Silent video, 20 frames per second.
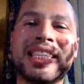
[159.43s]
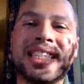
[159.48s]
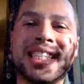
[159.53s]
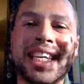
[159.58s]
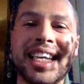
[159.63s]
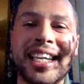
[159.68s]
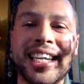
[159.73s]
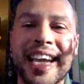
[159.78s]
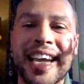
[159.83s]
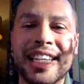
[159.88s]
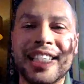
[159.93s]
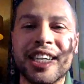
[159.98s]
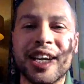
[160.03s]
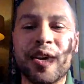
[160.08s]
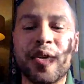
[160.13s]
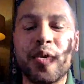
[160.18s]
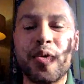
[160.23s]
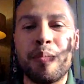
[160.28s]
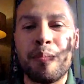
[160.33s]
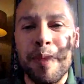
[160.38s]
teenager
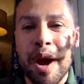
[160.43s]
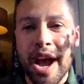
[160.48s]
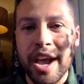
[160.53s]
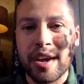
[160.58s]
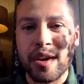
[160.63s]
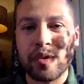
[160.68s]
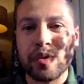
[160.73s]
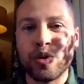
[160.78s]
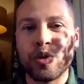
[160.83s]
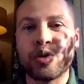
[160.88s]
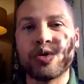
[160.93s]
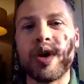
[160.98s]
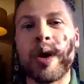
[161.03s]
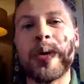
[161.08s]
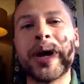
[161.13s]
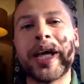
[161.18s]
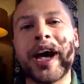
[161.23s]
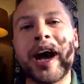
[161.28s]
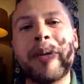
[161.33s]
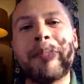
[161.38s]
called Michael
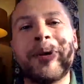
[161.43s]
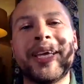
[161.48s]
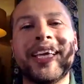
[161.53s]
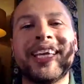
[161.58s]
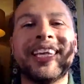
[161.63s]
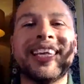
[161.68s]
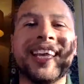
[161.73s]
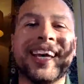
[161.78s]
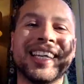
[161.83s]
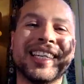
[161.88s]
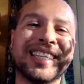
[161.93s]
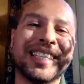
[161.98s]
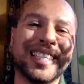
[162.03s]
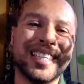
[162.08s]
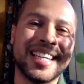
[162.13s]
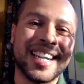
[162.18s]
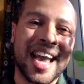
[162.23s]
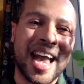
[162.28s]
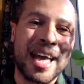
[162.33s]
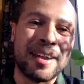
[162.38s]
growing up in
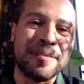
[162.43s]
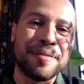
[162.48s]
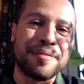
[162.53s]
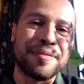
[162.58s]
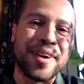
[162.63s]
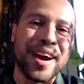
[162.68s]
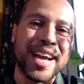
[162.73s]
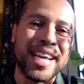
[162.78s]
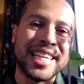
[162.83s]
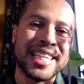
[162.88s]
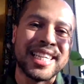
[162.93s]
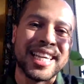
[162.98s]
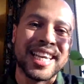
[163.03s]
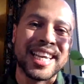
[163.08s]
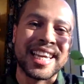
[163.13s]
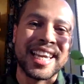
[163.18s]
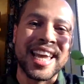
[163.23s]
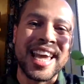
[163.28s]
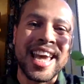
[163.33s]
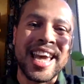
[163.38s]
London and
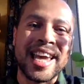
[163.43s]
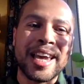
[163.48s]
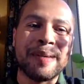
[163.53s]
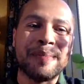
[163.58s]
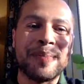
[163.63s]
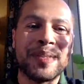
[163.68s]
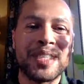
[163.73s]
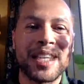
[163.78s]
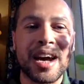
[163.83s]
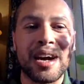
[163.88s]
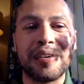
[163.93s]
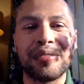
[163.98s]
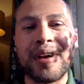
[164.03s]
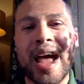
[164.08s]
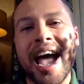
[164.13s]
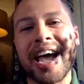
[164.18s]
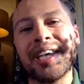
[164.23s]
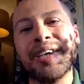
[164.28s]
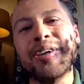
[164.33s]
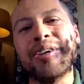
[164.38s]
finding himself
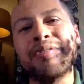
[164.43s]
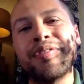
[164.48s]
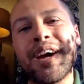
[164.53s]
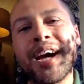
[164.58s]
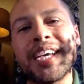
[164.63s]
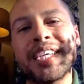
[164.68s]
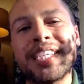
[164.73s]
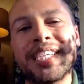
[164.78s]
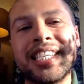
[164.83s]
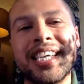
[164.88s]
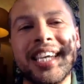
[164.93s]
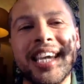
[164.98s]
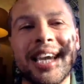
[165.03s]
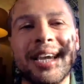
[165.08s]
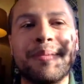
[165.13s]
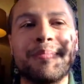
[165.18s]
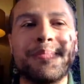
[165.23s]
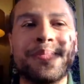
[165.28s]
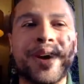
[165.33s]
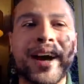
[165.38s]
at university
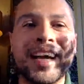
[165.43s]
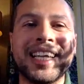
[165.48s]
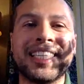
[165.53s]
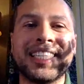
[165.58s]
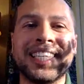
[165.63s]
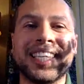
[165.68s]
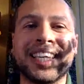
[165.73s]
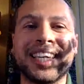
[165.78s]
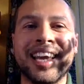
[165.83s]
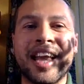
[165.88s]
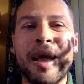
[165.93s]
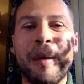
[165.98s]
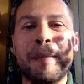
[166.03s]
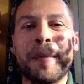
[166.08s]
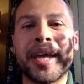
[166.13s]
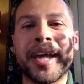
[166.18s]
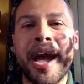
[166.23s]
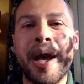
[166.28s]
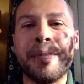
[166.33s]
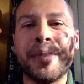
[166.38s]
in Brighton,
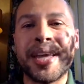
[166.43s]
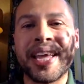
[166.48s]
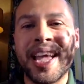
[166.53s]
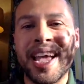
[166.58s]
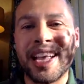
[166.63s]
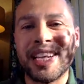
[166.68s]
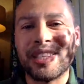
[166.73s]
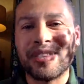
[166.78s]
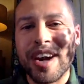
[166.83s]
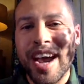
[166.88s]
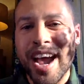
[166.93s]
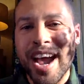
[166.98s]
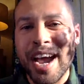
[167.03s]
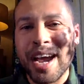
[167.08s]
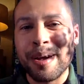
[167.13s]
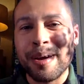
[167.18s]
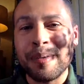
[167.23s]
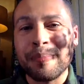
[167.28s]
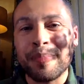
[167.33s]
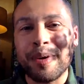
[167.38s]
becoming a
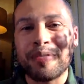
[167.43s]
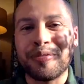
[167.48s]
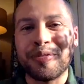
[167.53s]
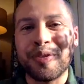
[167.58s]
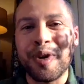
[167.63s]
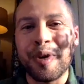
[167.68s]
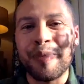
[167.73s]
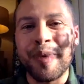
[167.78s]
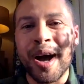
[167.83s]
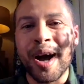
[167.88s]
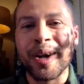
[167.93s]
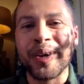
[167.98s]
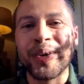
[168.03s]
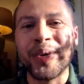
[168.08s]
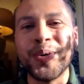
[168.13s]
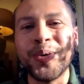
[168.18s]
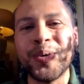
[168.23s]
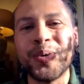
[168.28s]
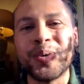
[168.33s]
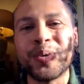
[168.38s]
drag performer
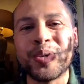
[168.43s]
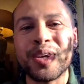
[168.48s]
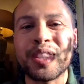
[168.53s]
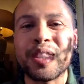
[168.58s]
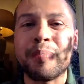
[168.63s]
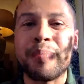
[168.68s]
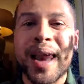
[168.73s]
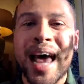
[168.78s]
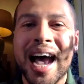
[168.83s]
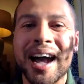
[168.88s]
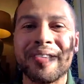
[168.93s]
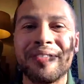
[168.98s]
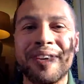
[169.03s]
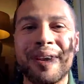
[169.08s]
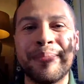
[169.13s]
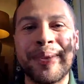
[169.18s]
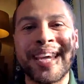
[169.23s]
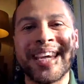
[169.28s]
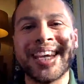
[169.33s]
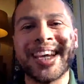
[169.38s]
called The Black
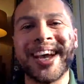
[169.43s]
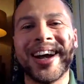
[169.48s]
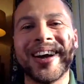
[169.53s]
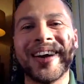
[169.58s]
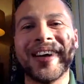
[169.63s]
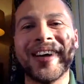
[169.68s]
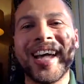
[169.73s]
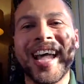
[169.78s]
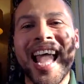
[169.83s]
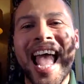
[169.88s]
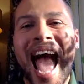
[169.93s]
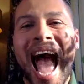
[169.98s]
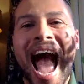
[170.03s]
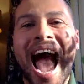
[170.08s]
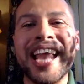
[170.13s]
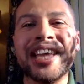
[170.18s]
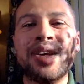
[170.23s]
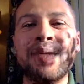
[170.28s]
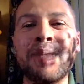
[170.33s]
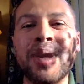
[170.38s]
Flamingo.
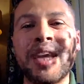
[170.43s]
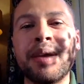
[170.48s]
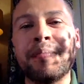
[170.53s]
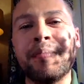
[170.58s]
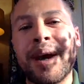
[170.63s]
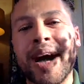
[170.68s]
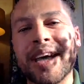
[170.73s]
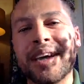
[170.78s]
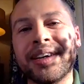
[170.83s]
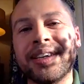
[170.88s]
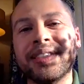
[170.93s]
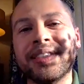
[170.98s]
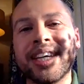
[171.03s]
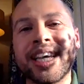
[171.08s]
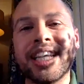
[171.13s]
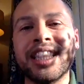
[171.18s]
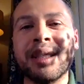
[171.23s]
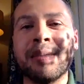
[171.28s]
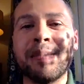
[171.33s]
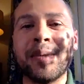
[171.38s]
And you meet Michael
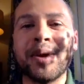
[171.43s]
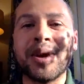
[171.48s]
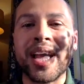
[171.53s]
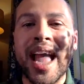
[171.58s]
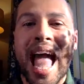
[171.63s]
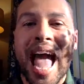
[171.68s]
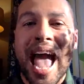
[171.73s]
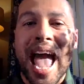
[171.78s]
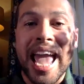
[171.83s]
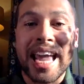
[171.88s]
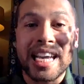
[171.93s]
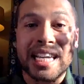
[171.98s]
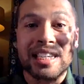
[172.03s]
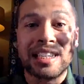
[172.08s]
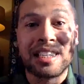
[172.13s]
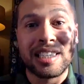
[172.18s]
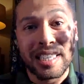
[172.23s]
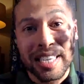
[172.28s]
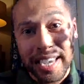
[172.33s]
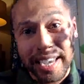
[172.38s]
in the book at age
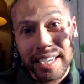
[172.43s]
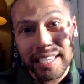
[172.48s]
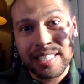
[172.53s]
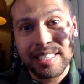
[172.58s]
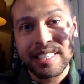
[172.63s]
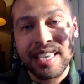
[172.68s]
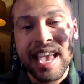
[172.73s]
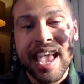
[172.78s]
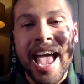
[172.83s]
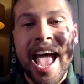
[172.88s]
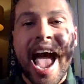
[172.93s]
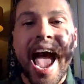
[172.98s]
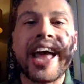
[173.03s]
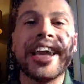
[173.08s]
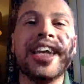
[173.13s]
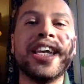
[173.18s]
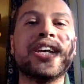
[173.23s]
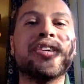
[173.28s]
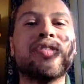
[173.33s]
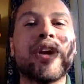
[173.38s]
6, and
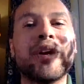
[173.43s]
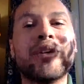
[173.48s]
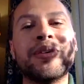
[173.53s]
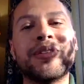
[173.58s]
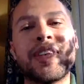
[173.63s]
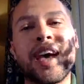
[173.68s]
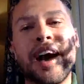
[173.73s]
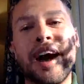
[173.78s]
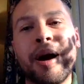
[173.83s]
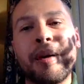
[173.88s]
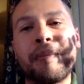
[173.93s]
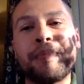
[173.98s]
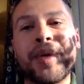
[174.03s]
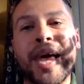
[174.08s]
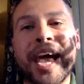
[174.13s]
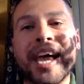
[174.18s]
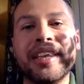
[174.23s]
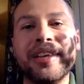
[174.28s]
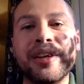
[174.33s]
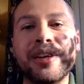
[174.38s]
he grows up,
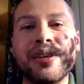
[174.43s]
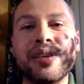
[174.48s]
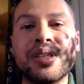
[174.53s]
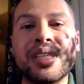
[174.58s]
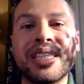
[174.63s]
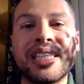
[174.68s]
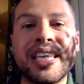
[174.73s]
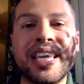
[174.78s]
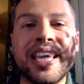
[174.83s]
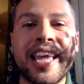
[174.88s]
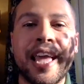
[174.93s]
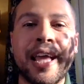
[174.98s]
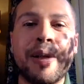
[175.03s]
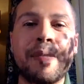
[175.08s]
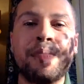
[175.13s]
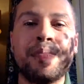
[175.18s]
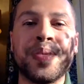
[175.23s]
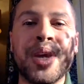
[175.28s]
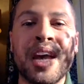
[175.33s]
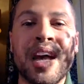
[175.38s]
and you see
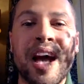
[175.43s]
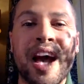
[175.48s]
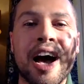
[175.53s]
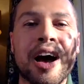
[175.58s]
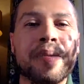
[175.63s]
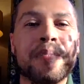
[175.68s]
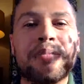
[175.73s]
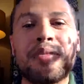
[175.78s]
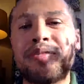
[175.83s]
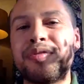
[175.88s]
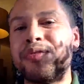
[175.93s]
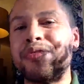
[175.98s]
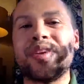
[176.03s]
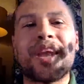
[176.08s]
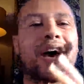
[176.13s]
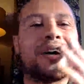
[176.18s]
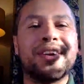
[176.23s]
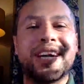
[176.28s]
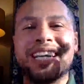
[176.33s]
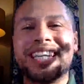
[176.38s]
him
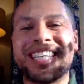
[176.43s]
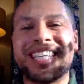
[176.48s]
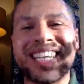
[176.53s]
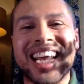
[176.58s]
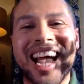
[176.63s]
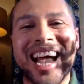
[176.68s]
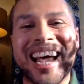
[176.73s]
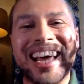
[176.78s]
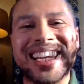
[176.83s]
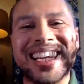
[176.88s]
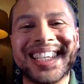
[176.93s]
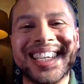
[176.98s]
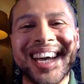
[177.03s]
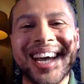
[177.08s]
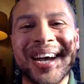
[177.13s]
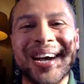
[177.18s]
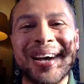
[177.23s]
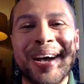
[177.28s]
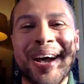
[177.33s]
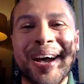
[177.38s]
flourish and
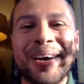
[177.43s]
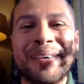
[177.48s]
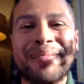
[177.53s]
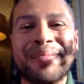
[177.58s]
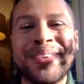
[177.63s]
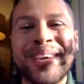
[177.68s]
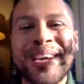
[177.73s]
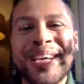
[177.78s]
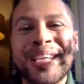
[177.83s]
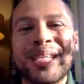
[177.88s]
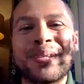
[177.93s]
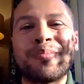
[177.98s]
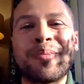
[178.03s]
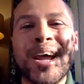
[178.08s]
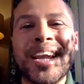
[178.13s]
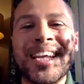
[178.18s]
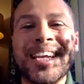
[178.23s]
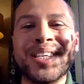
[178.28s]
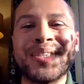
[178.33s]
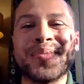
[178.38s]

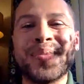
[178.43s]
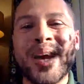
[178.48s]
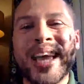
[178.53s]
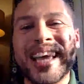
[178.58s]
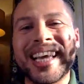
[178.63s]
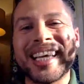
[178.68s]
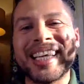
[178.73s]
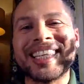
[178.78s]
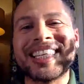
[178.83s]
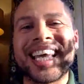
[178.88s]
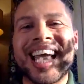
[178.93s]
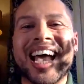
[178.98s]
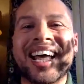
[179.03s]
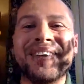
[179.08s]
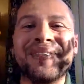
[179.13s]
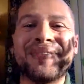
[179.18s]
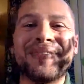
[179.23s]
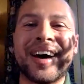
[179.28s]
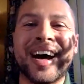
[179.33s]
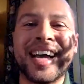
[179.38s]
spread his wings
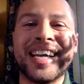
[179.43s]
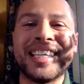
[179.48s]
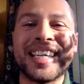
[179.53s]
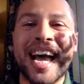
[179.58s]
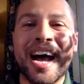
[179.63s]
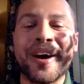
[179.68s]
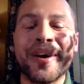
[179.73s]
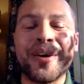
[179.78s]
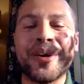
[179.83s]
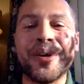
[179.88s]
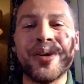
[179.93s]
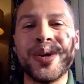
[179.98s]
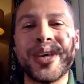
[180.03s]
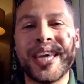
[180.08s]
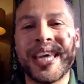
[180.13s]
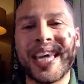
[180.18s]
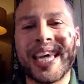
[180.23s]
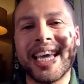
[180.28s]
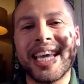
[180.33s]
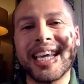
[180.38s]
and find out who
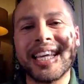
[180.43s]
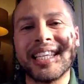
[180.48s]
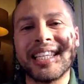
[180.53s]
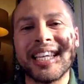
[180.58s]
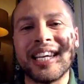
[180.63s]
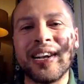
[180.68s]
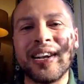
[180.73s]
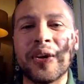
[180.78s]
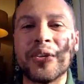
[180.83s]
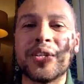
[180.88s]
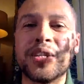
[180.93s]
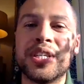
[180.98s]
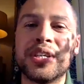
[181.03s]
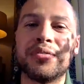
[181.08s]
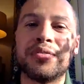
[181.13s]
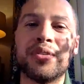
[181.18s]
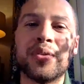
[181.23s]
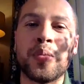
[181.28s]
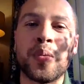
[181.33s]
he is in lots of different